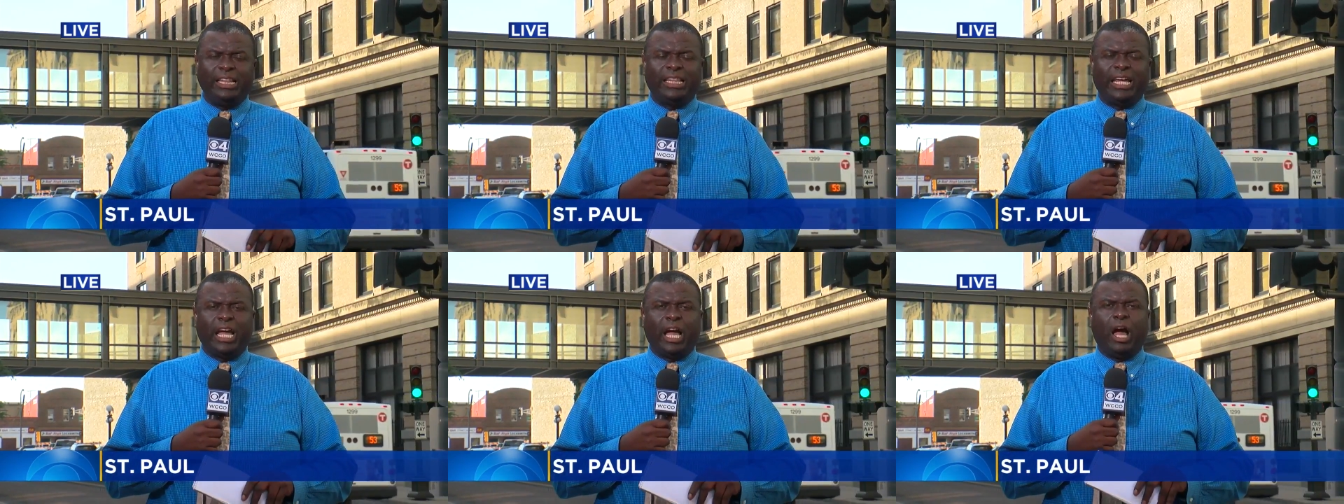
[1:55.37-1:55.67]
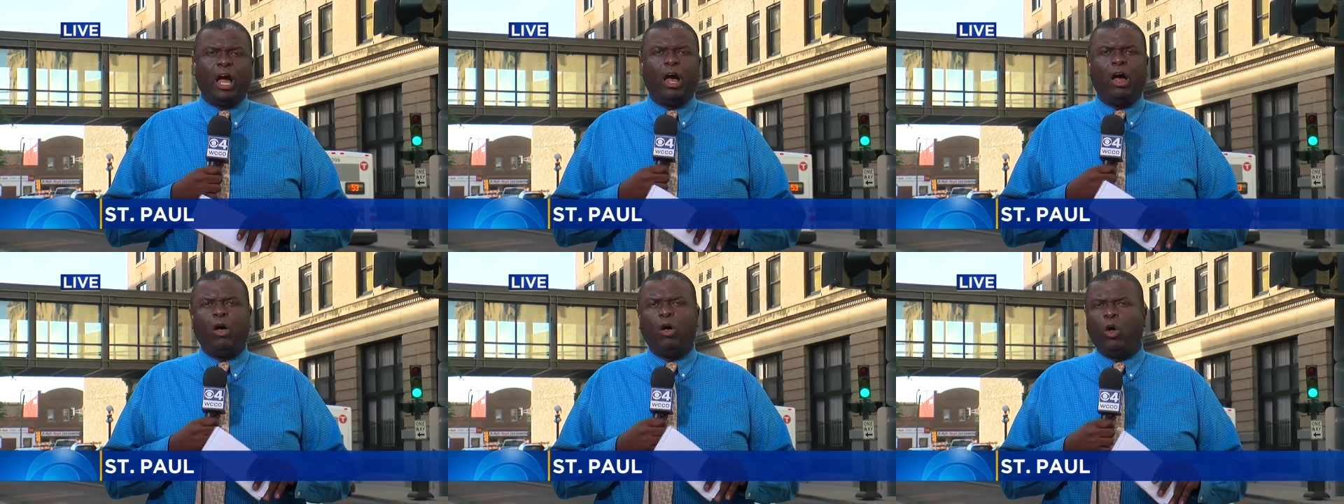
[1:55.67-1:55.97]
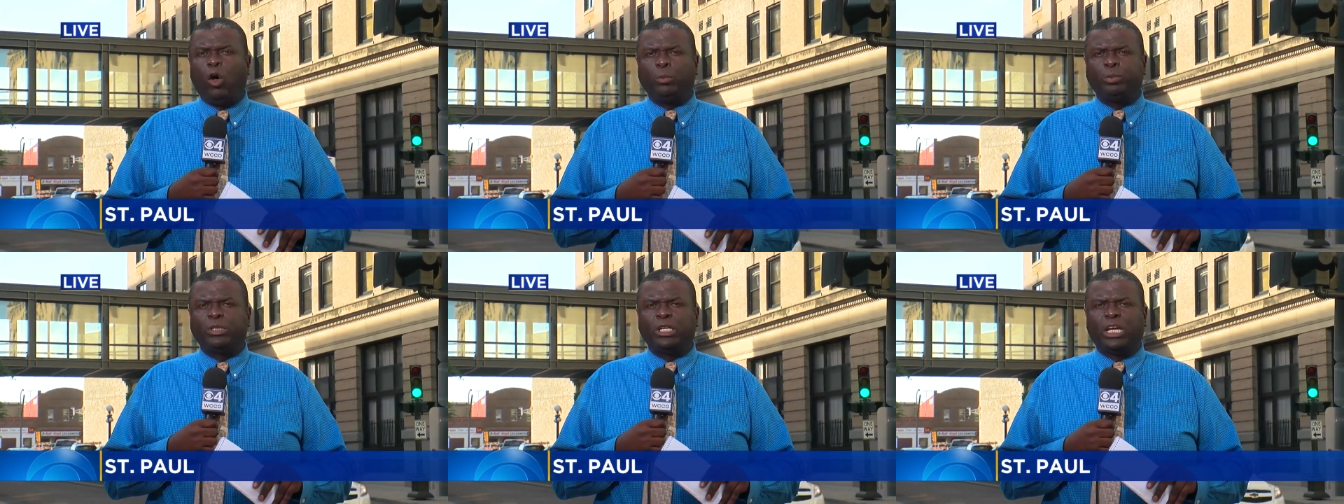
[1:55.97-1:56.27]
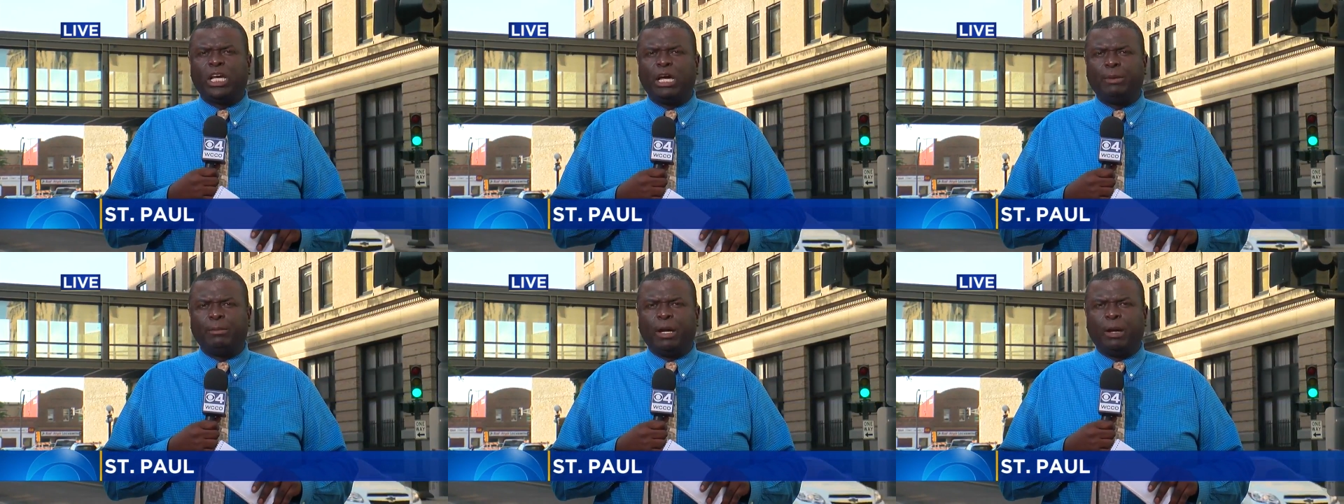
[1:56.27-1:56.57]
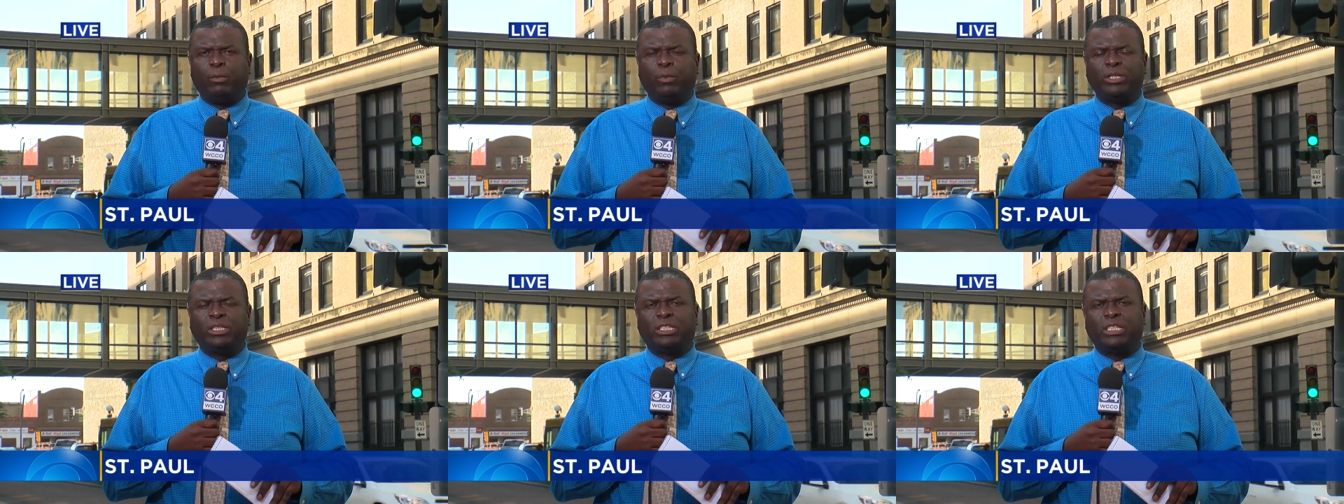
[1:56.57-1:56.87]
and they all hope to come
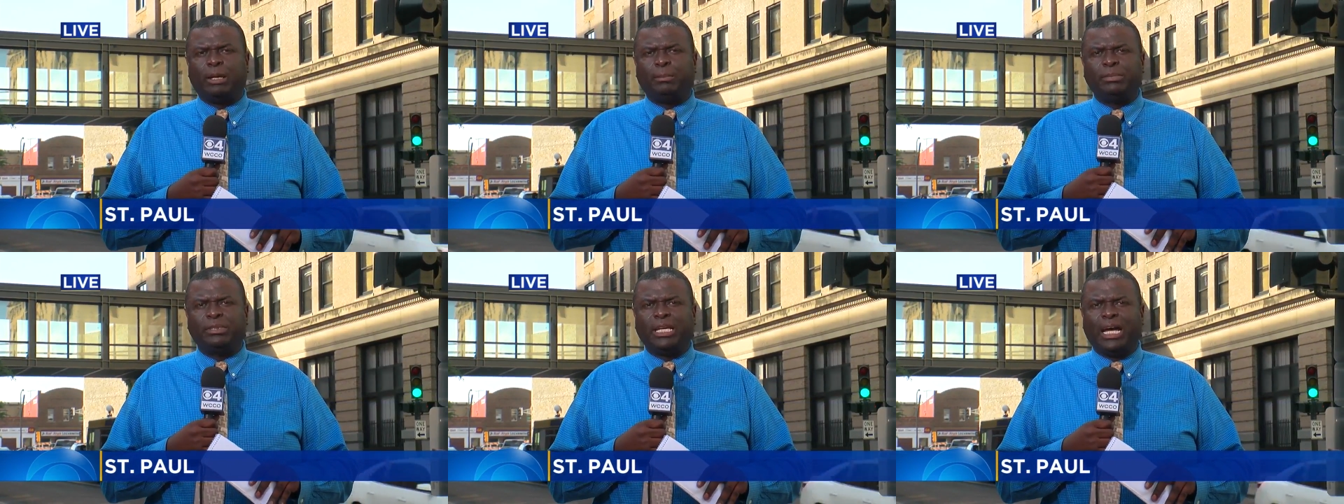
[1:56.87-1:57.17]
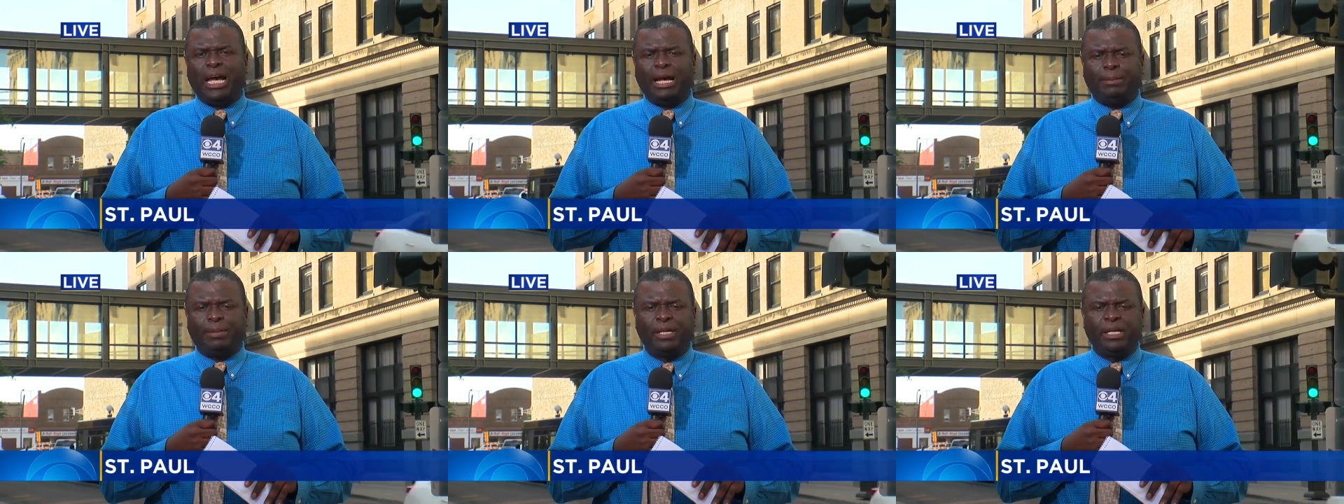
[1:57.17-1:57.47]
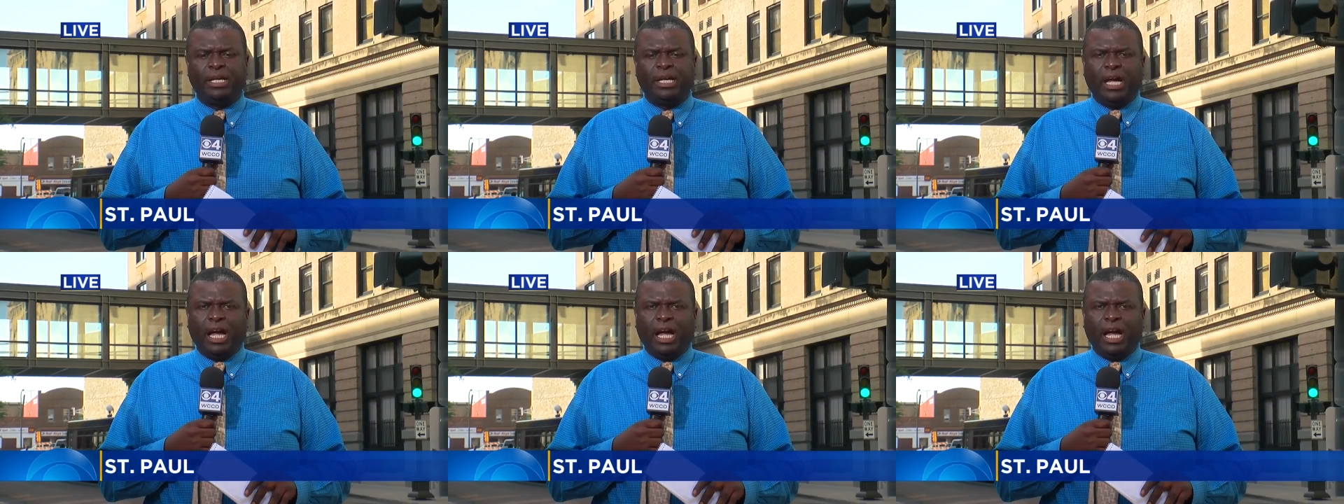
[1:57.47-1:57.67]
up with some type